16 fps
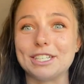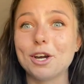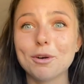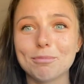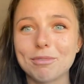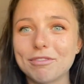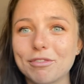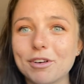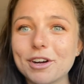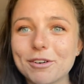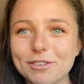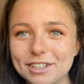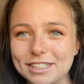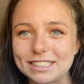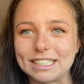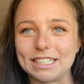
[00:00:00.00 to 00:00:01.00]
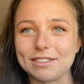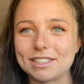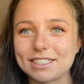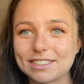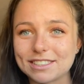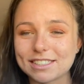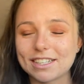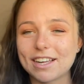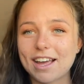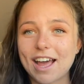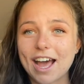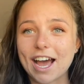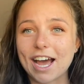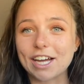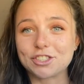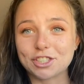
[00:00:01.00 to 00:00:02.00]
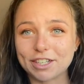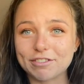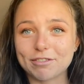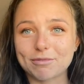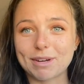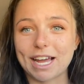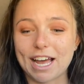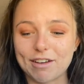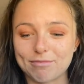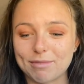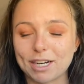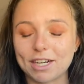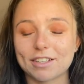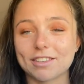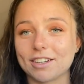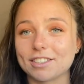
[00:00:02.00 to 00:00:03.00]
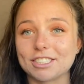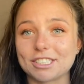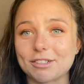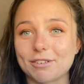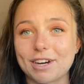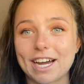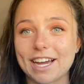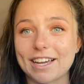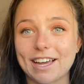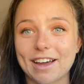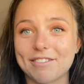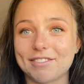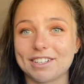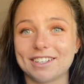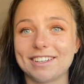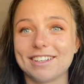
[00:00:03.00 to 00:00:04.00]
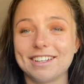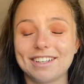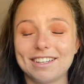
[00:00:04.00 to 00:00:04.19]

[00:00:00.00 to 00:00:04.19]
No, before quarantine, because I trained for my half marathon, so I haven't,